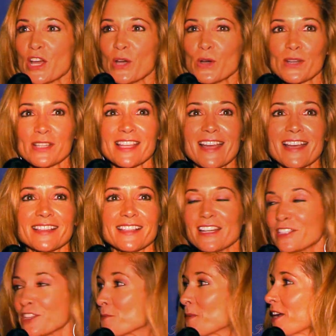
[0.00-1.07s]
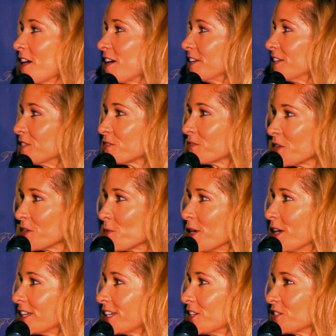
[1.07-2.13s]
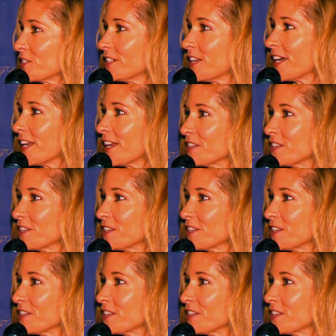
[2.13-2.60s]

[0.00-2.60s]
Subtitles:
know my audience very well here tonight.